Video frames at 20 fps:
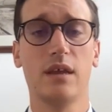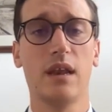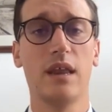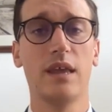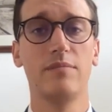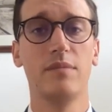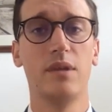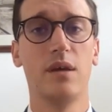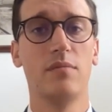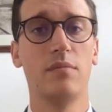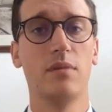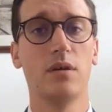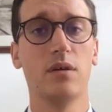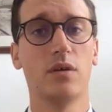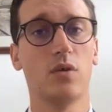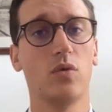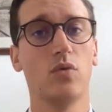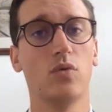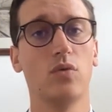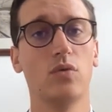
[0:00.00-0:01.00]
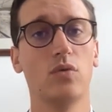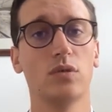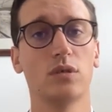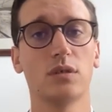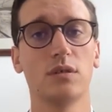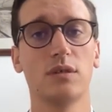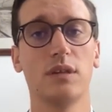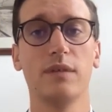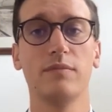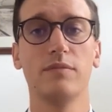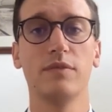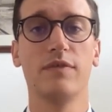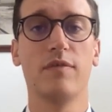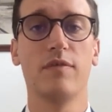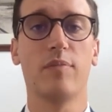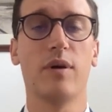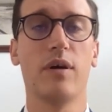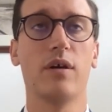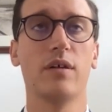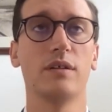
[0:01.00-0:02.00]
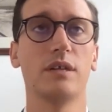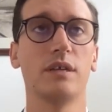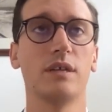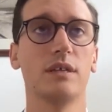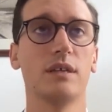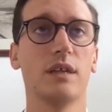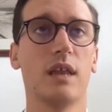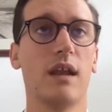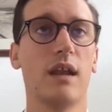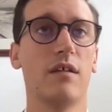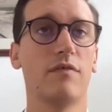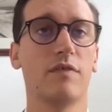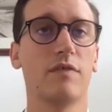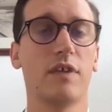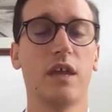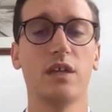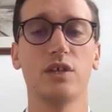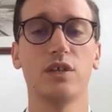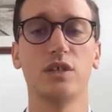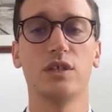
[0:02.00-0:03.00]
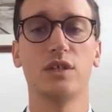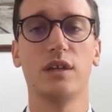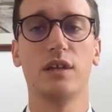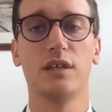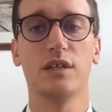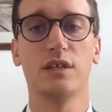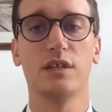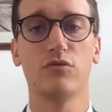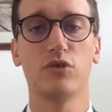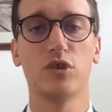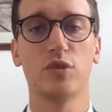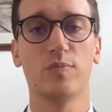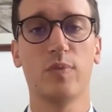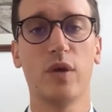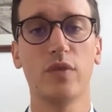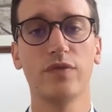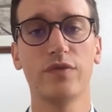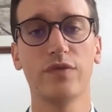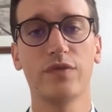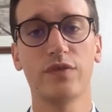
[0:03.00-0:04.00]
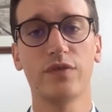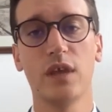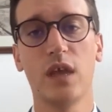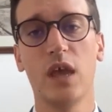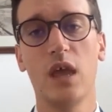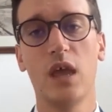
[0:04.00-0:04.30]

Claim number, court, names of the parties, clarification that it's a response.